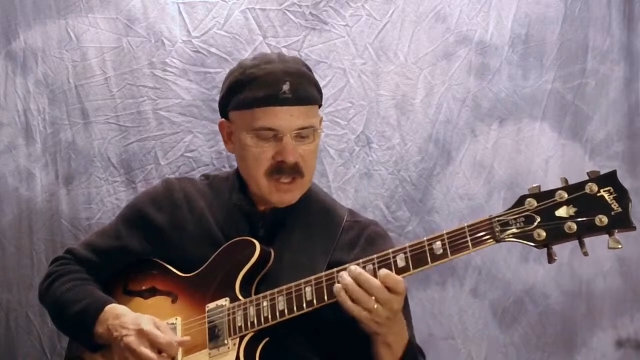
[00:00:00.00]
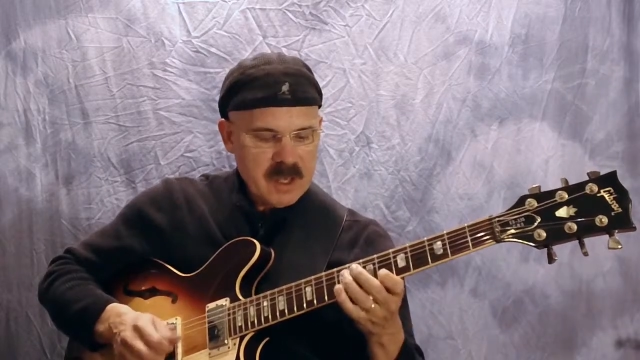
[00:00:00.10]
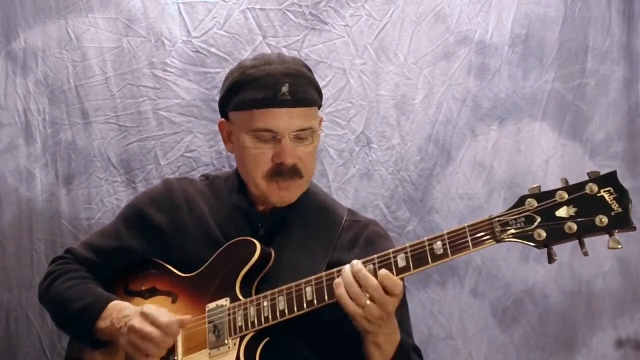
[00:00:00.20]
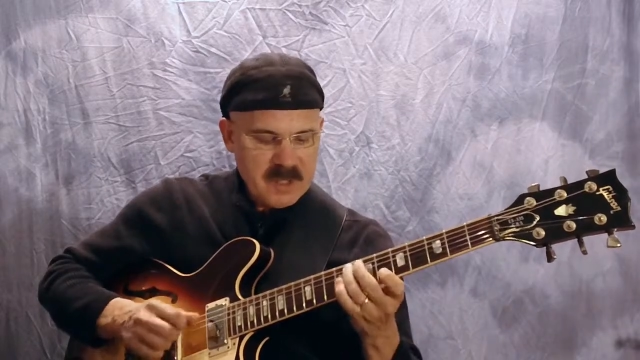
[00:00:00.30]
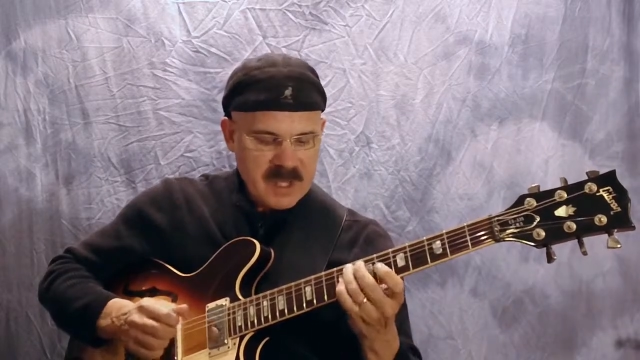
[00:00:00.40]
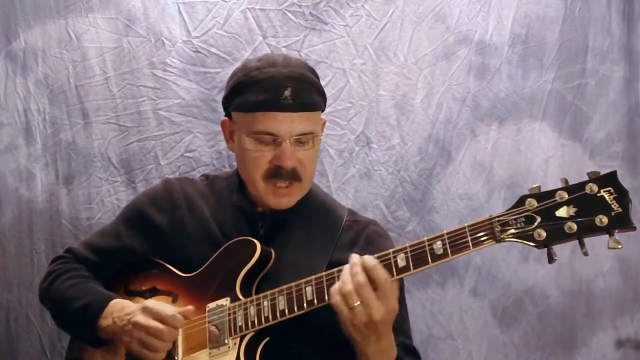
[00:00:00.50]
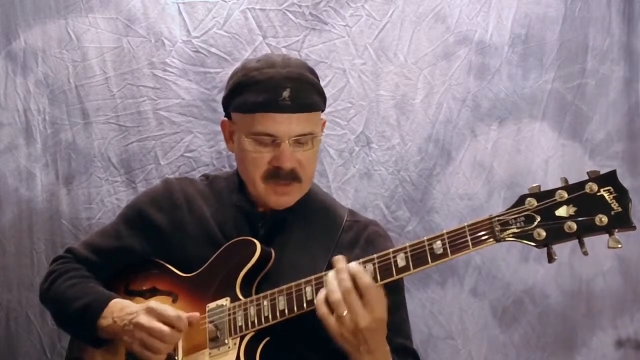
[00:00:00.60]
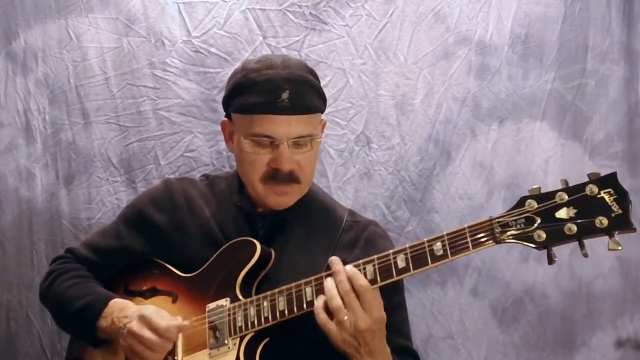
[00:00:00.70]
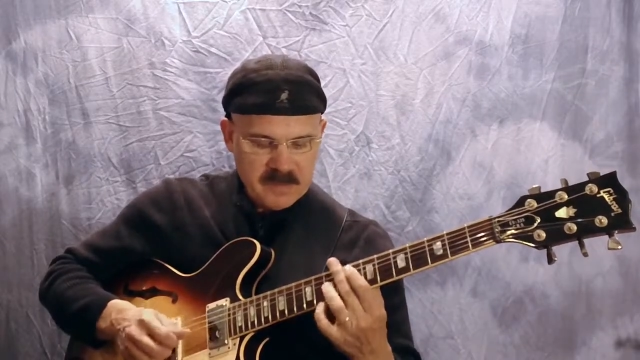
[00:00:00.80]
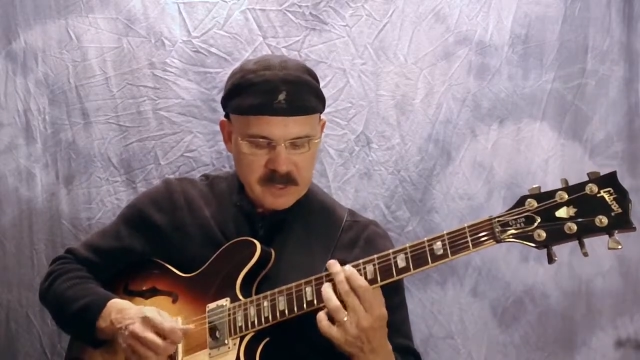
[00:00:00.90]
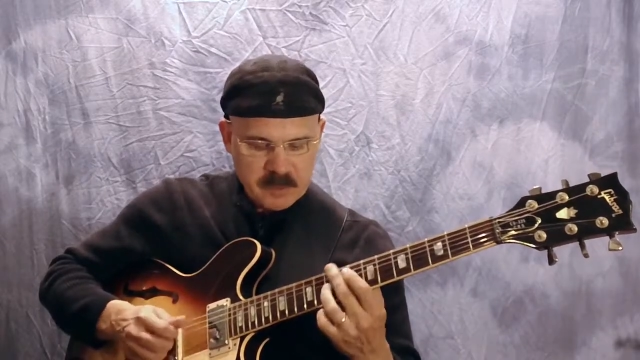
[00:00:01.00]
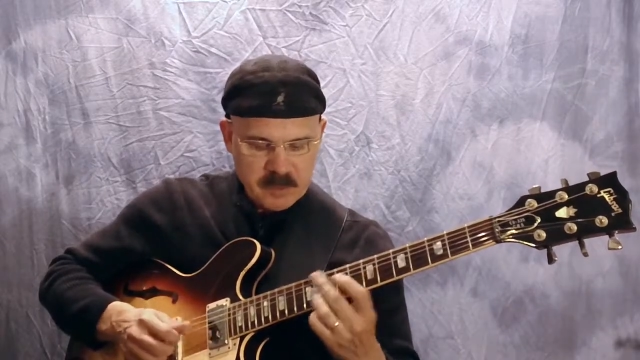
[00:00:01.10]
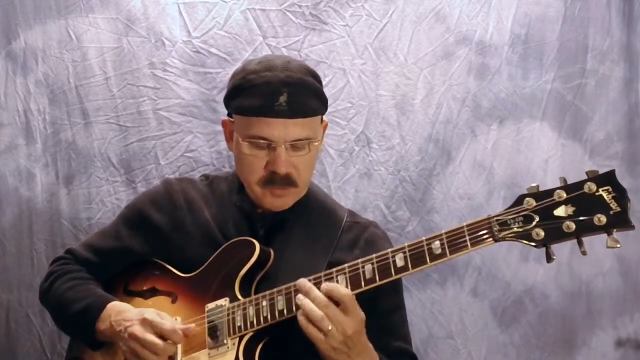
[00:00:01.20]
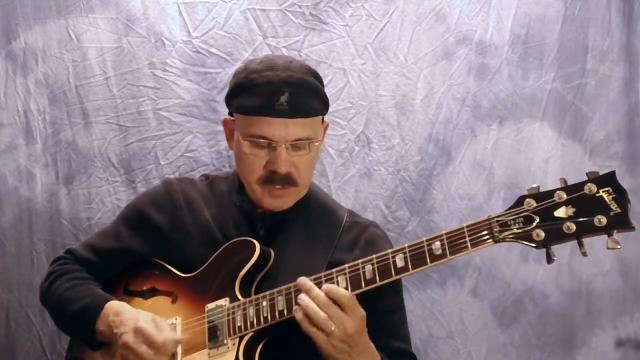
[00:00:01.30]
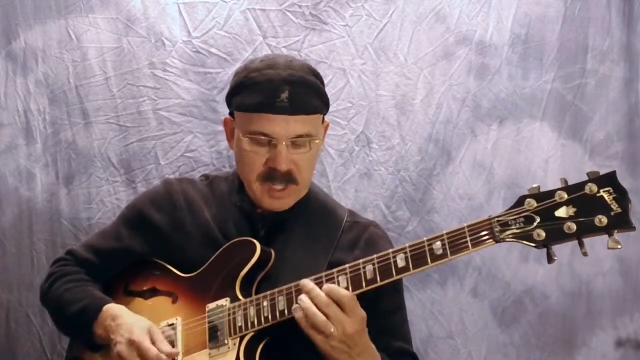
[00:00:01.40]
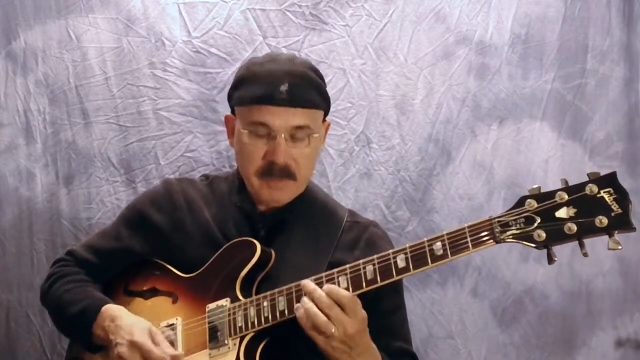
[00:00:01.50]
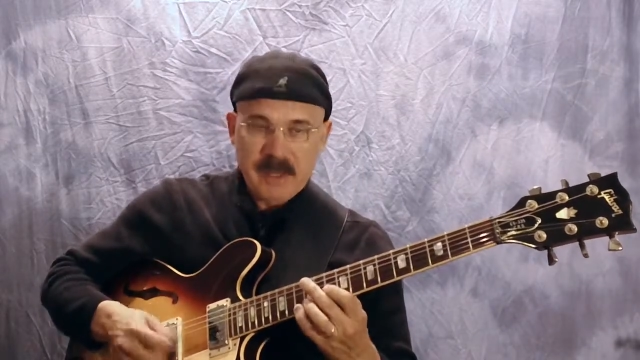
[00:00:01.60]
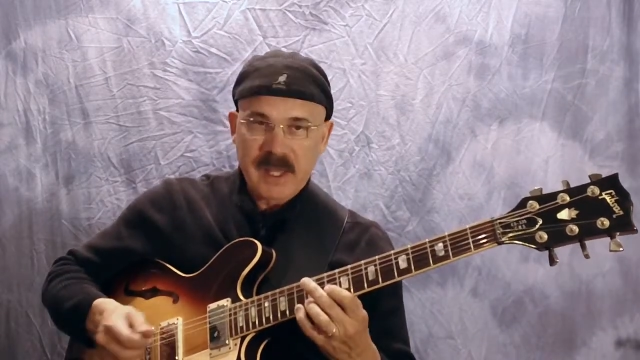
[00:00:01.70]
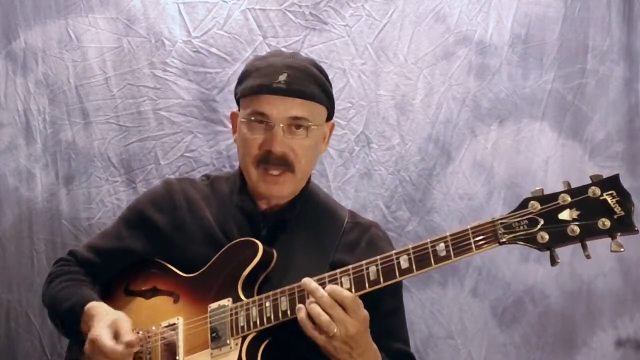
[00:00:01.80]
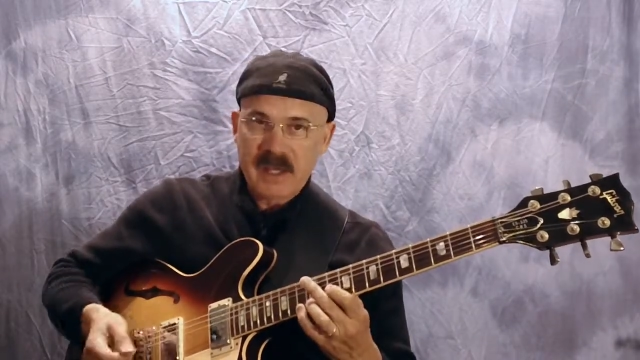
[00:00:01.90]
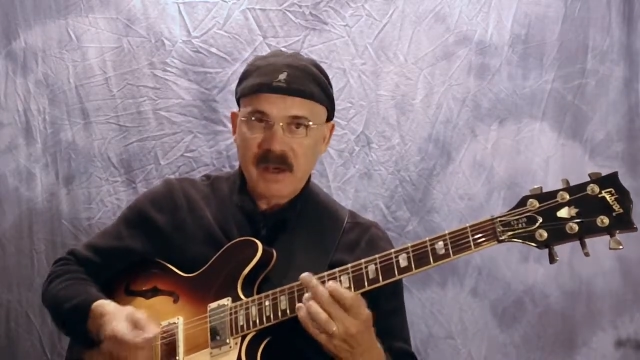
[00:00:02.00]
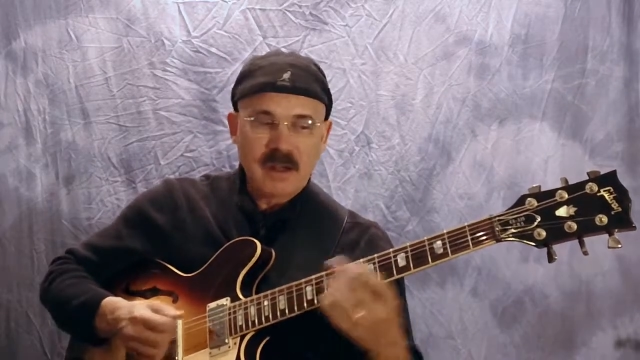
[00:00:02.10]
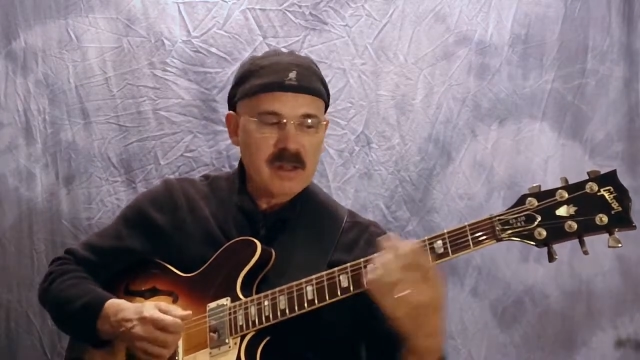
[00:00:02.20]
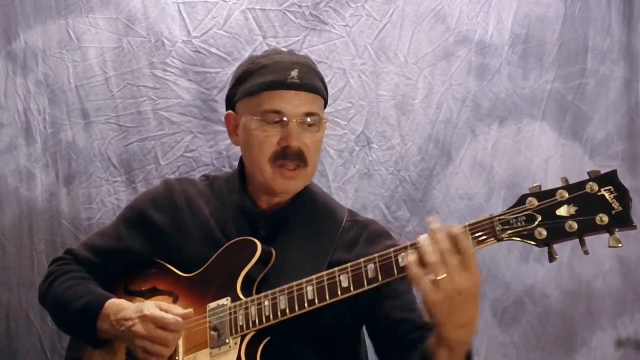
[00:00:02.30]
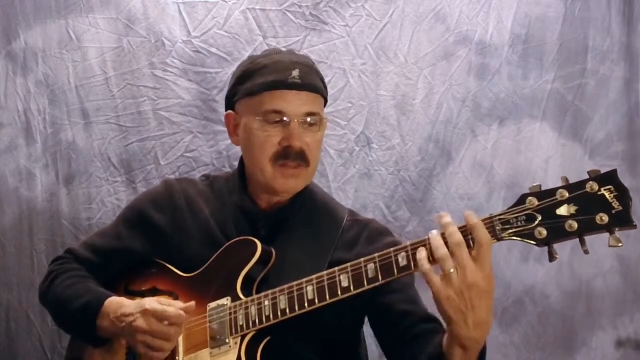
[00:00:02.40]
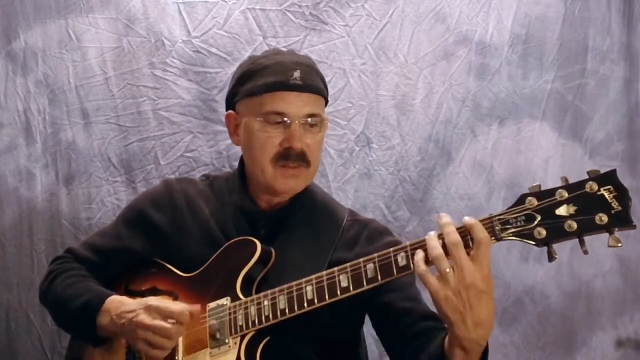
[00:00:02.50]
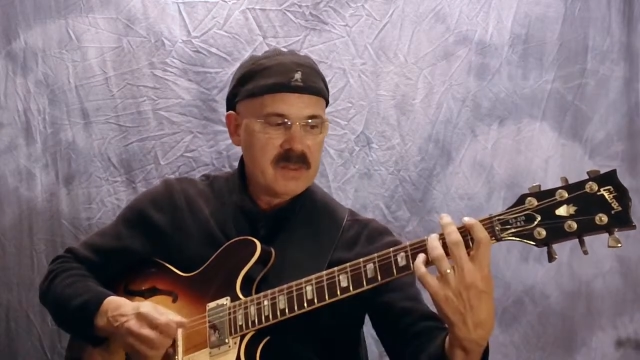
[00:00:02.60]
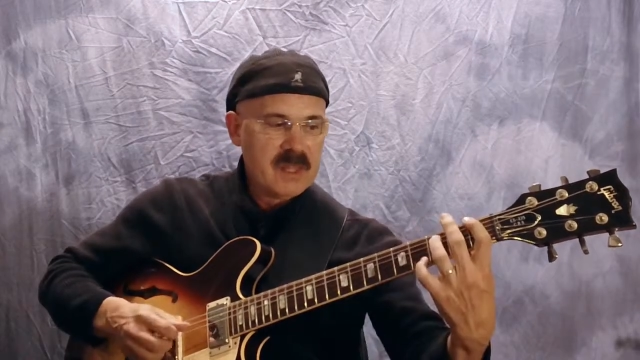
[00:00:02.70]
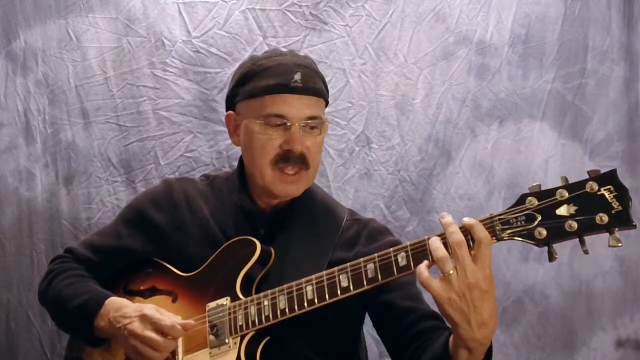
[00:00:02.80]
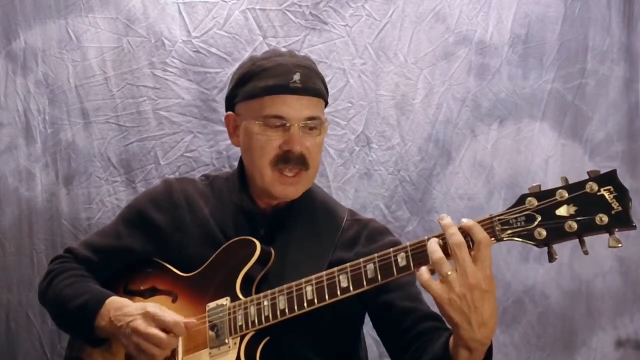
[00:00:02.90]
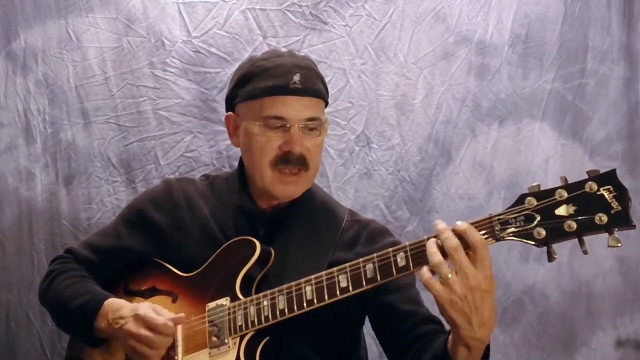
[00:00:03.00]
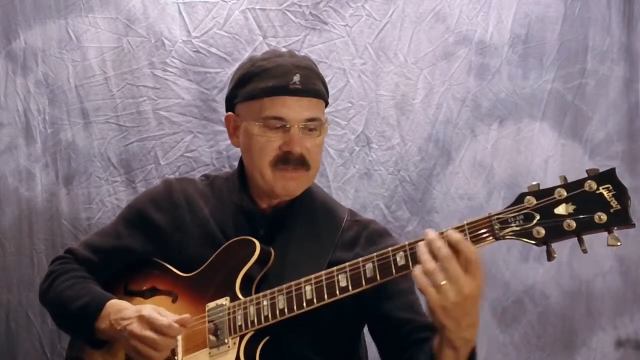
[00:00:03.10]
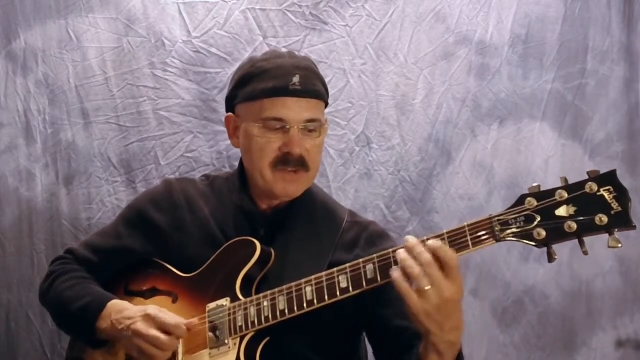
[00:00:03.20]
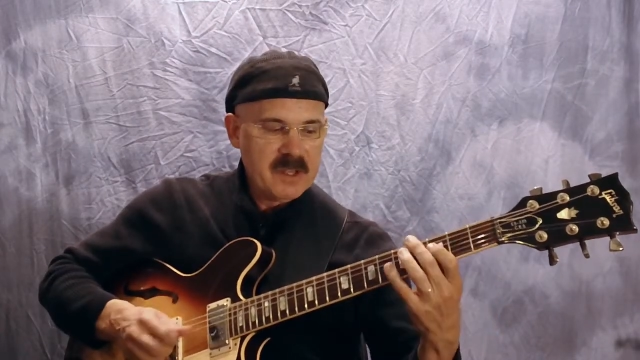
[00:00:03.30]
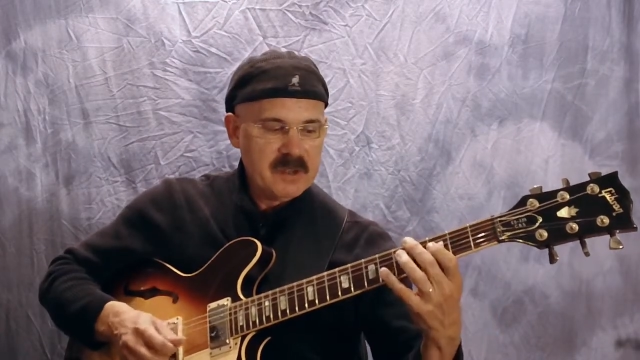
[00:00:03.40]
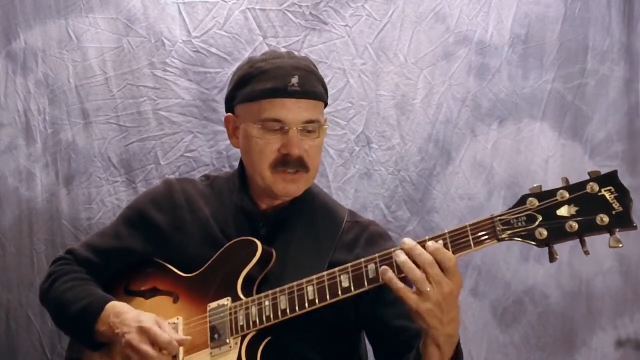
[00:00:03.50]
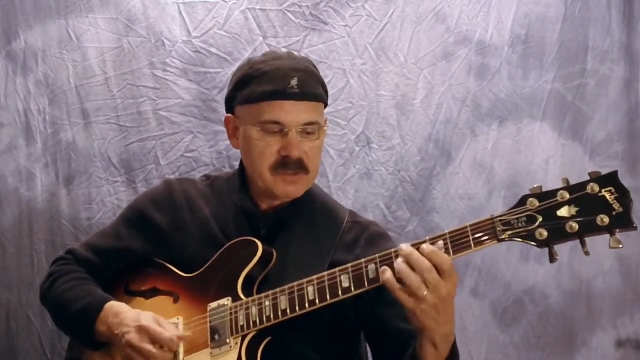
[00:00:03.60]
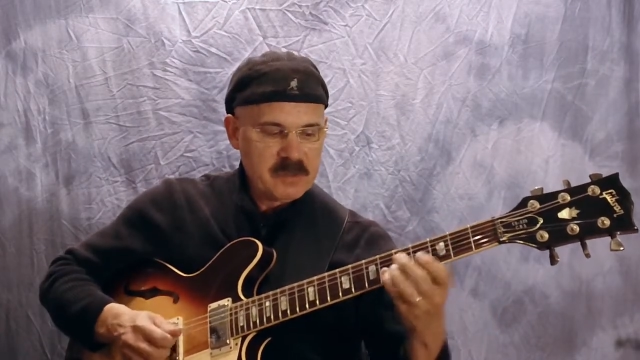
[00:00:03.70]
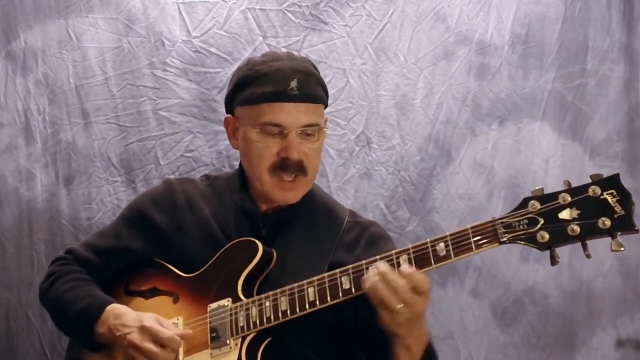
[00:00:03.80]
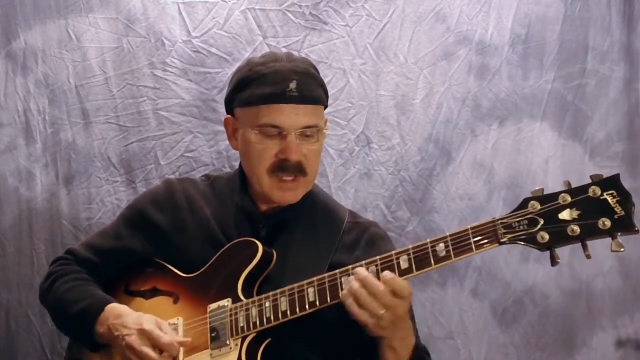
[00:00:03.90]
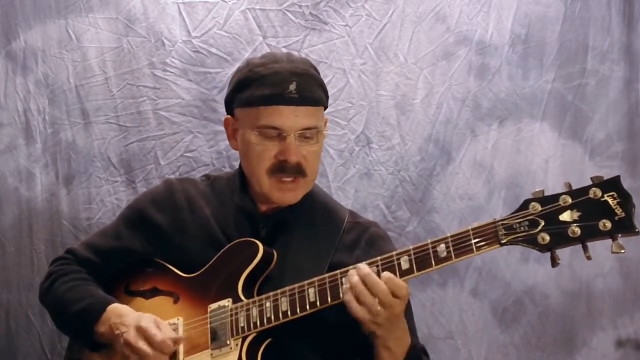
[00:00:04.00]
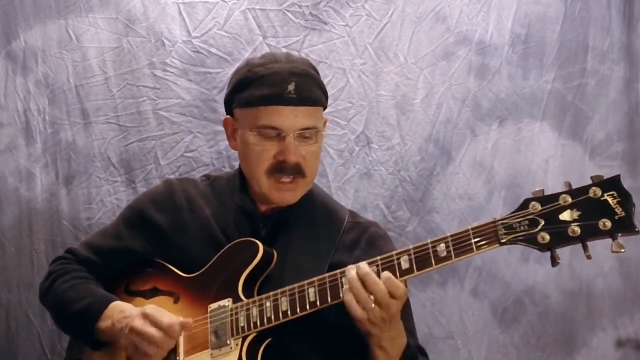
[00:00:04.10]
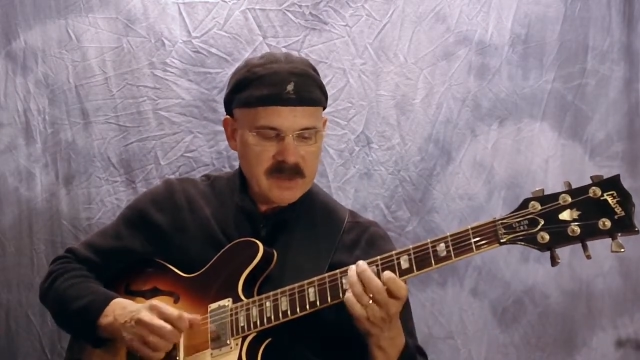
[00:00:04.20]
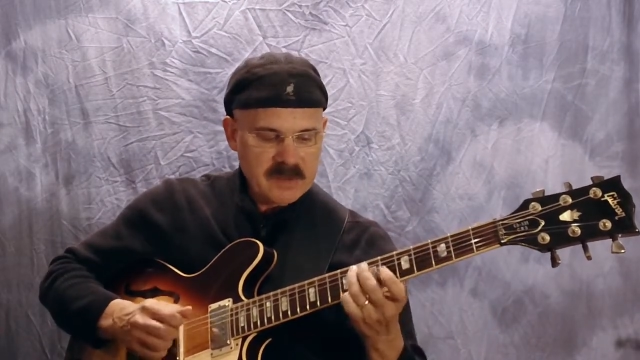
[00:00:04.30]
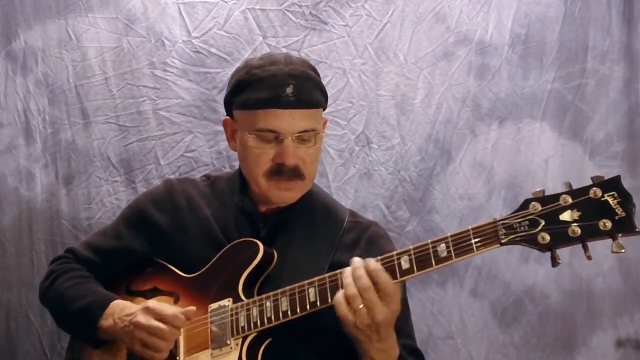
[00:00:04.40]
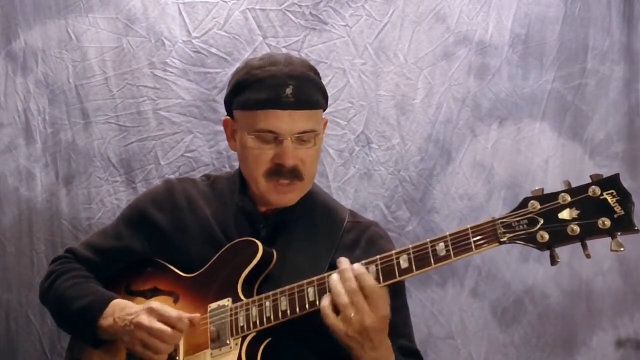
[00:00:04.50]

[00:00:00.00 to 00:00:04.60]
up and down the fingerboard. I'm playing all F notes right now.